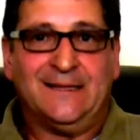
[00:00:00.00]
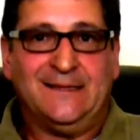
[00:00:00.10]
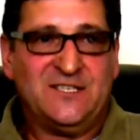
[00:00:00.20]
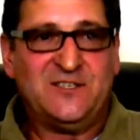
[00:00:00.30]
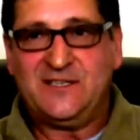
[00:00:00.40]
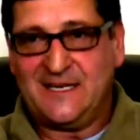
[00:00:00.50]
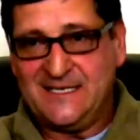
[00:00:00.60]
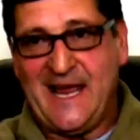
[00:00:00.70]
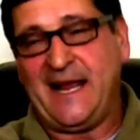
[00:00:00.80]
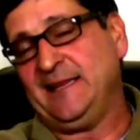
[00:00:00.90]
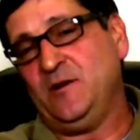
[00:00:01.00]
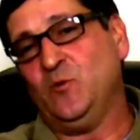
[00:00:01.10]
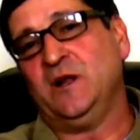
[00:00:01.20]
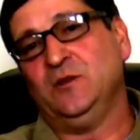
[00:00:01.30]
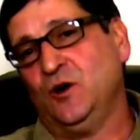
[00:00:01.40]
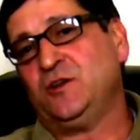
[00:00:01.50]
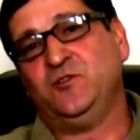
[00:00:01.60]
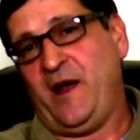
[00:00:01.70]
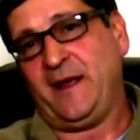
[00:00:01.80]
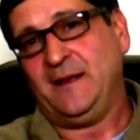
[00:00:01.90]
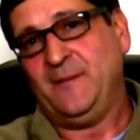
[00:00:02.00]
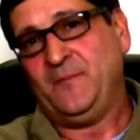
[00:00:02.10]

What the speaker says: This is exactly what it looked like.